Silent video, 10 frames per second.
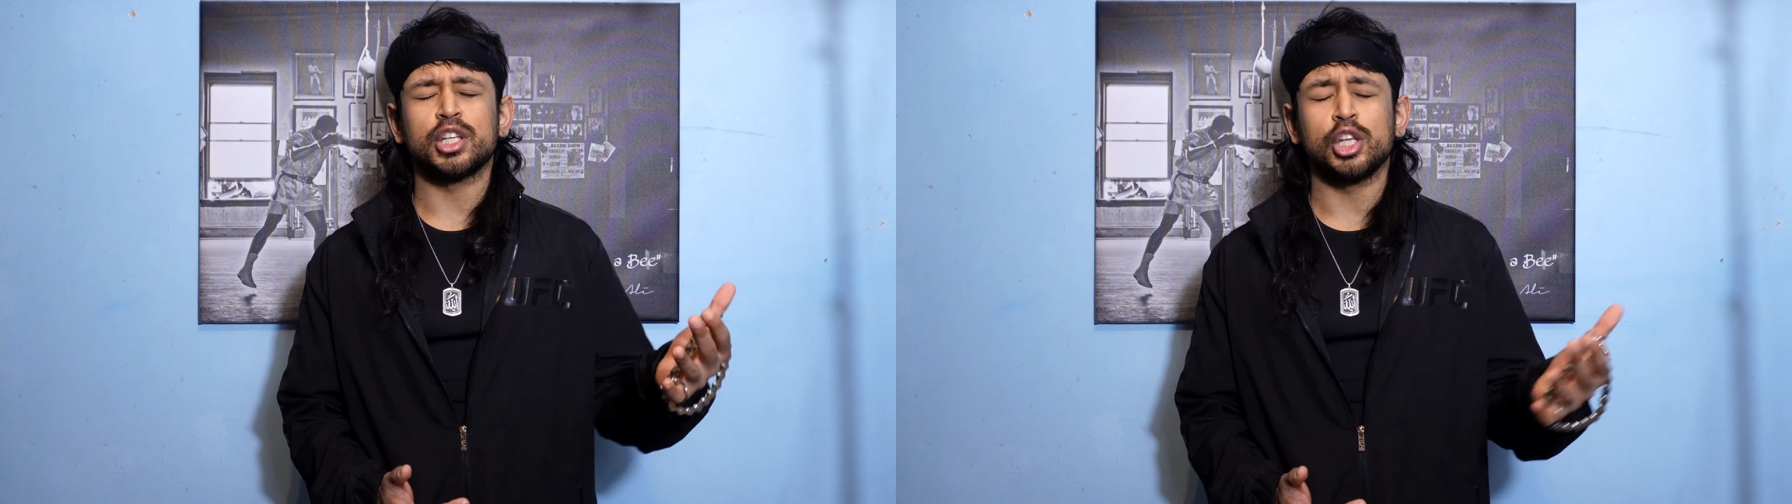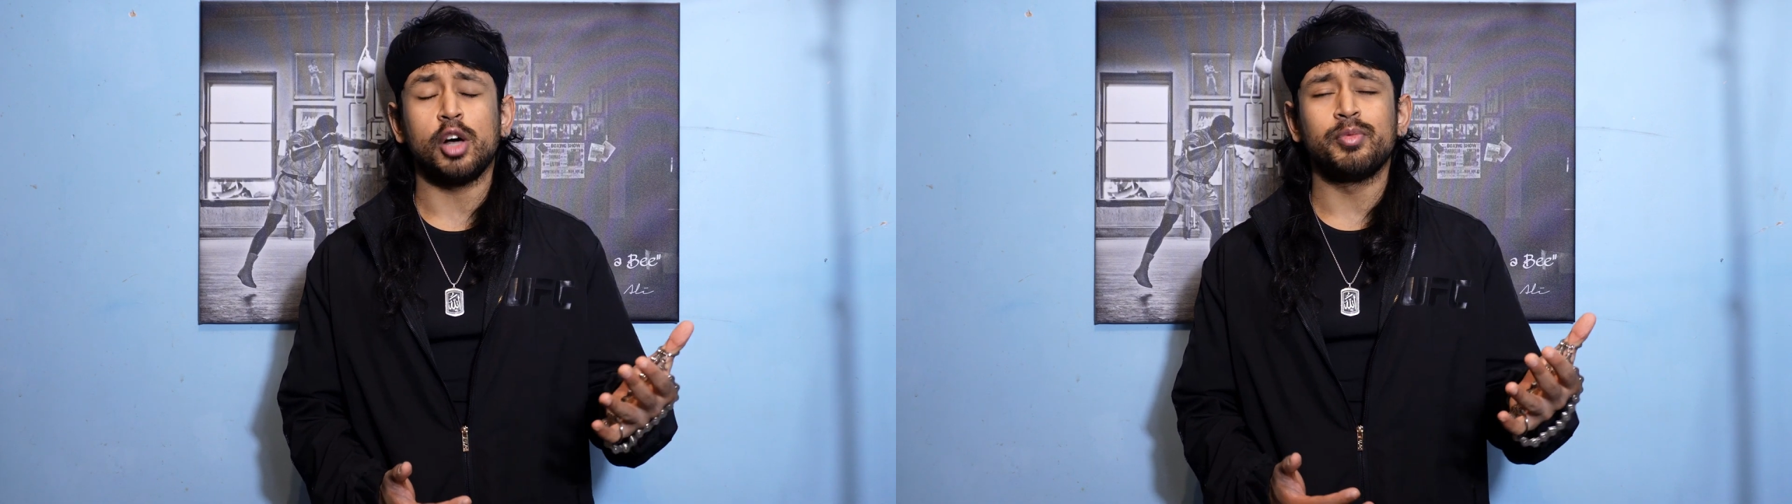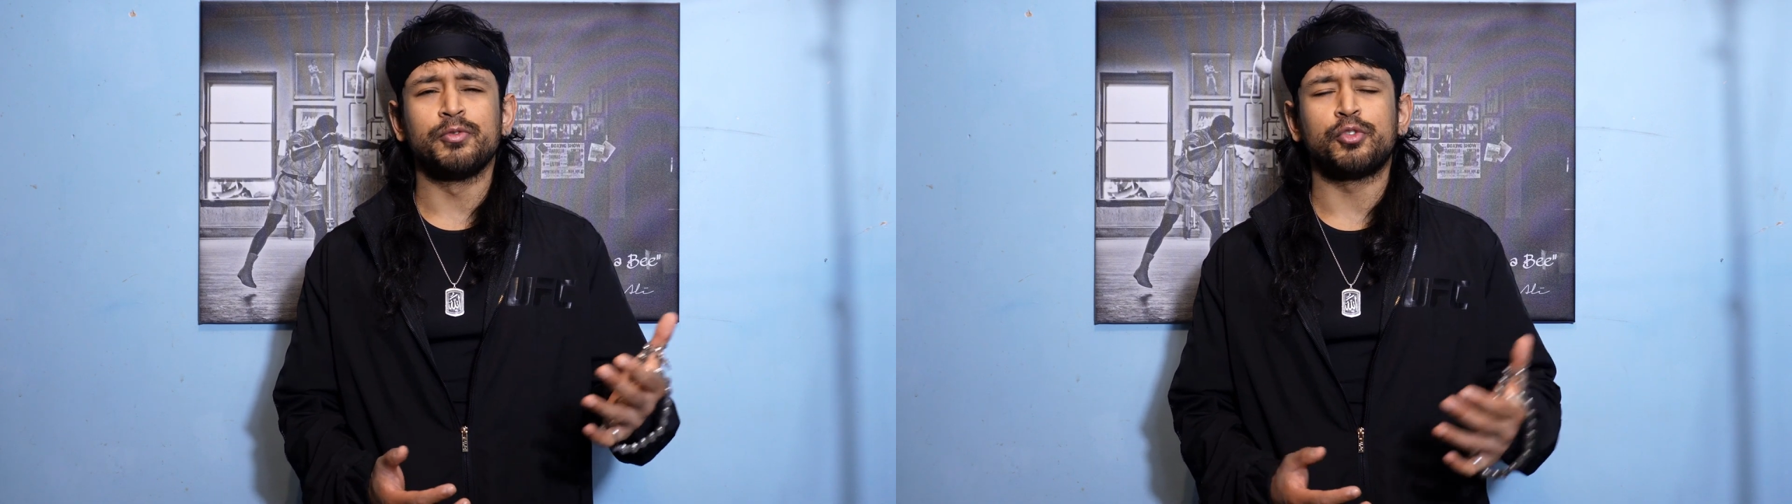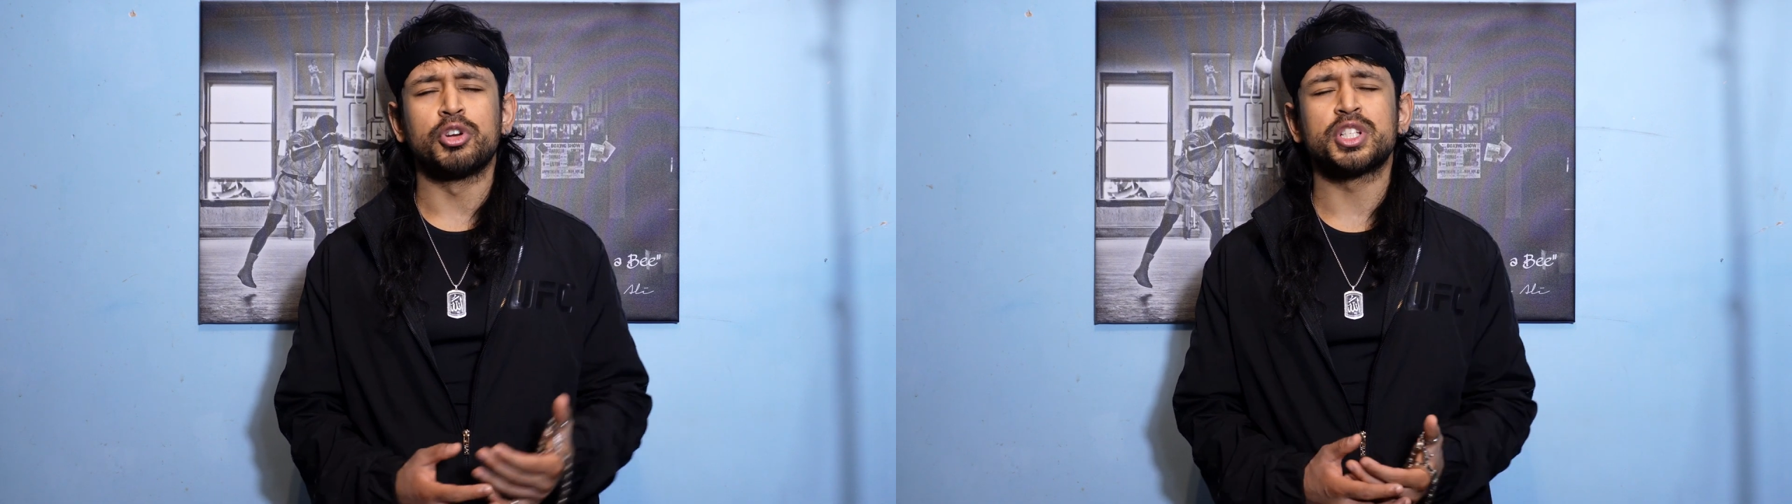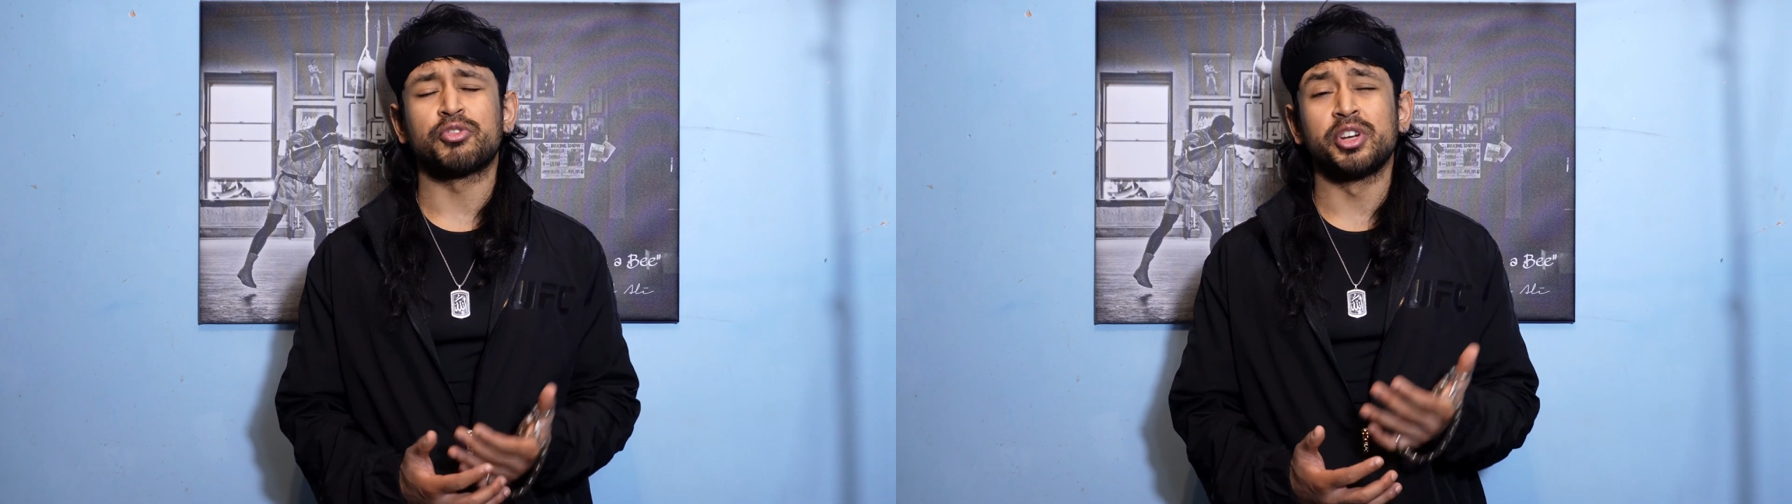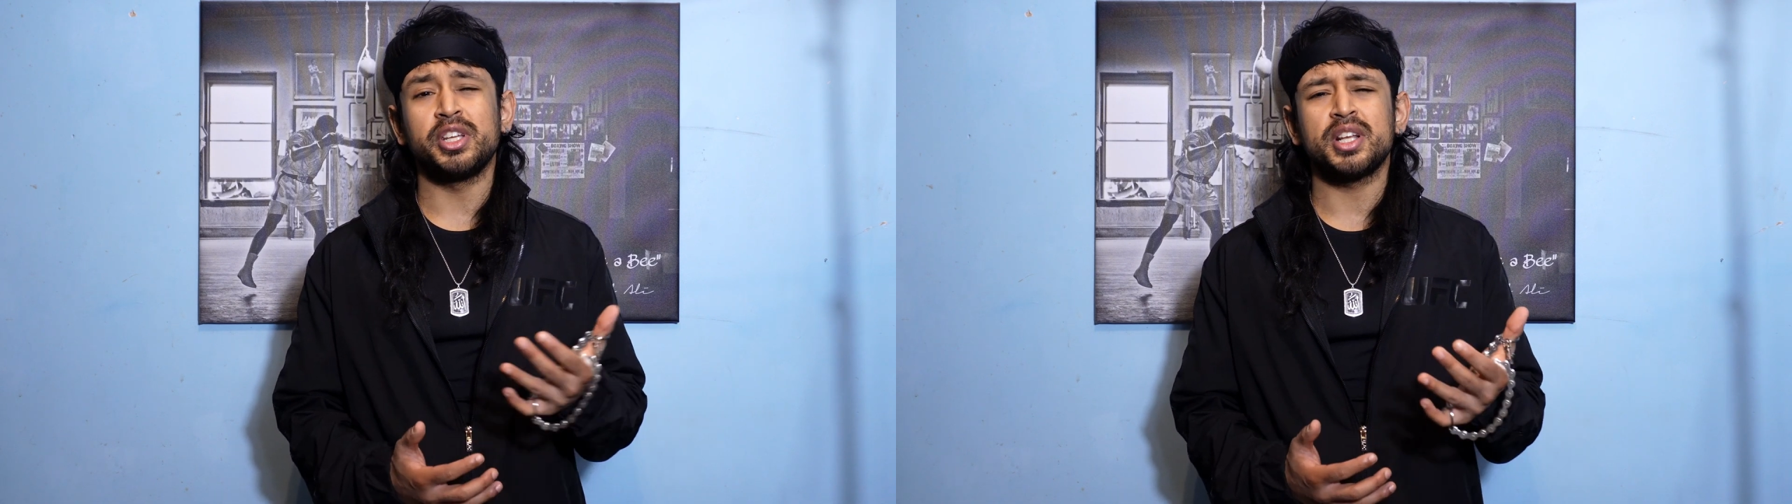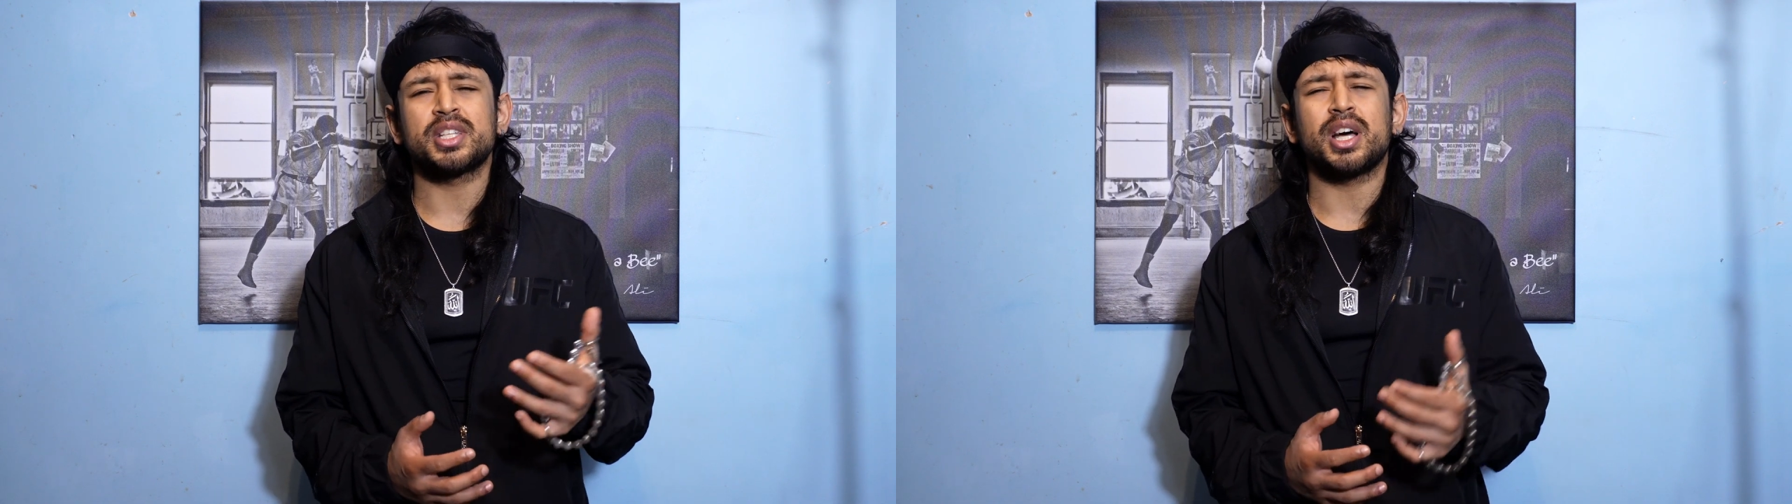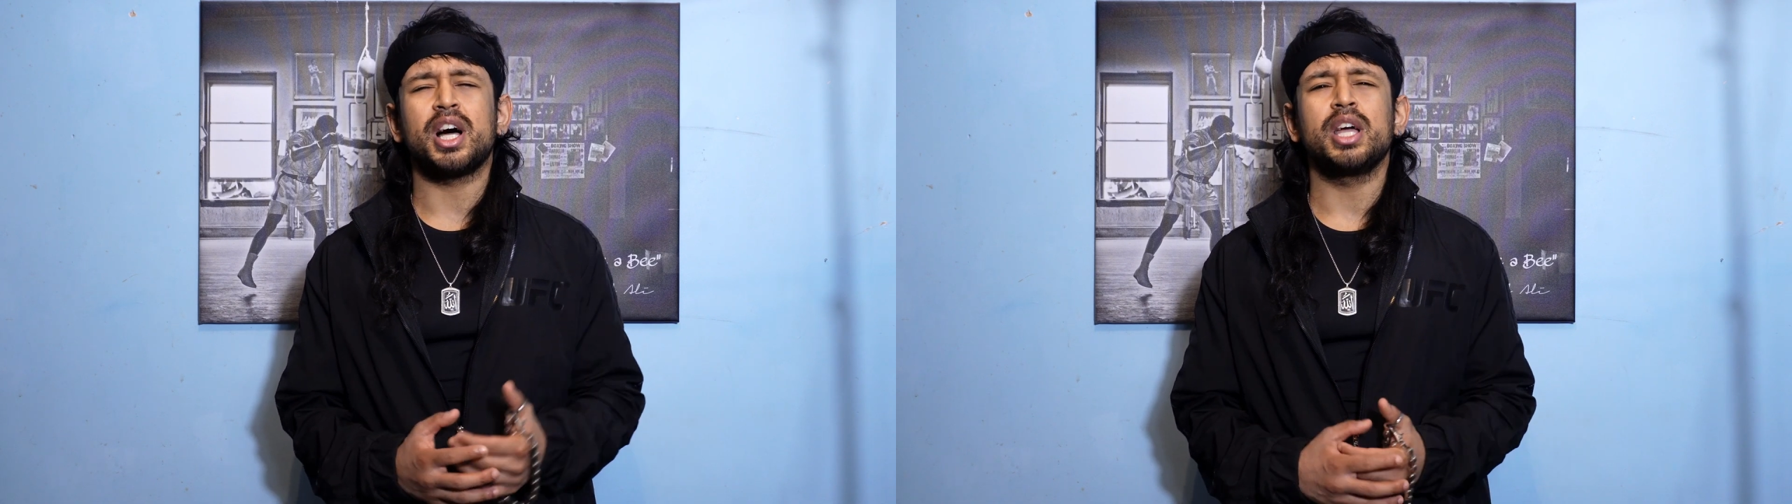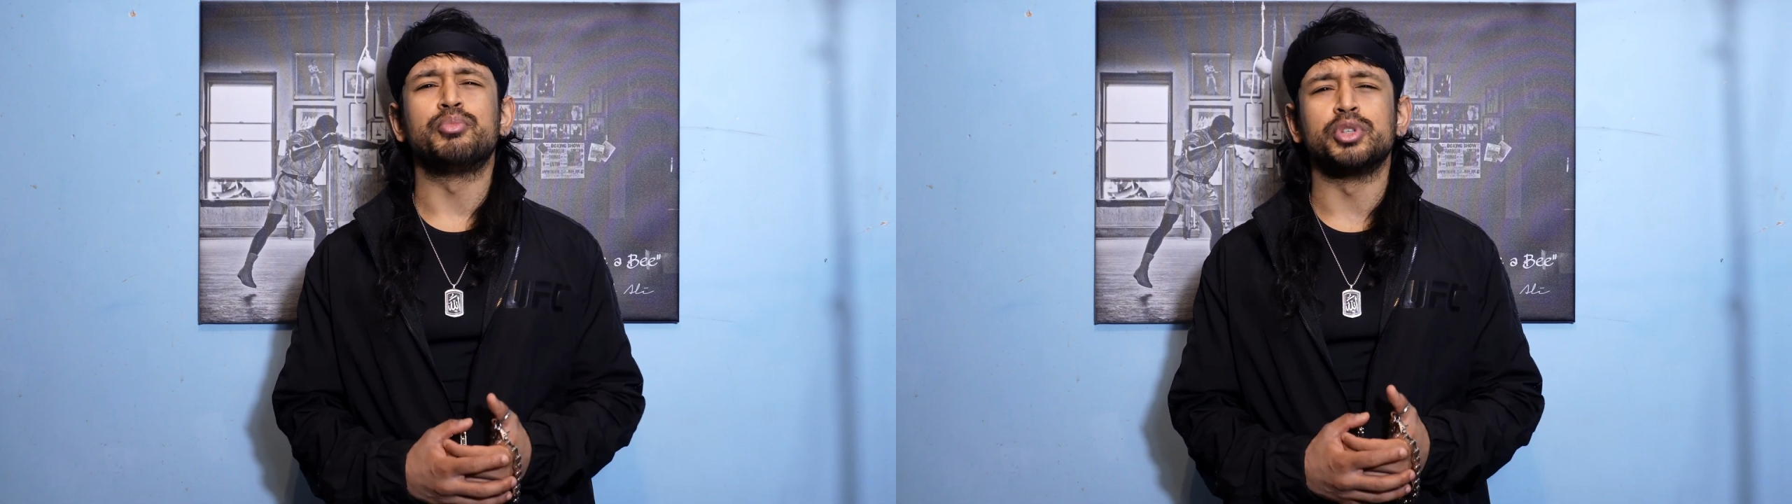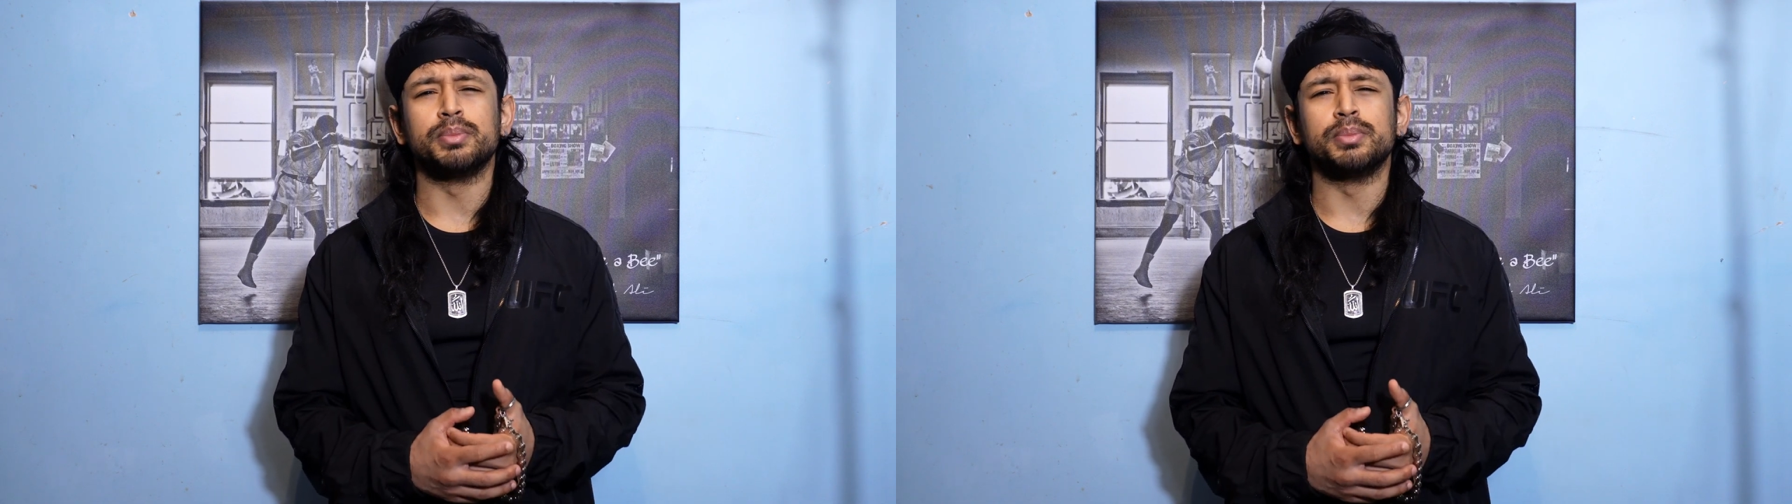love him for his 3 years at Highbury,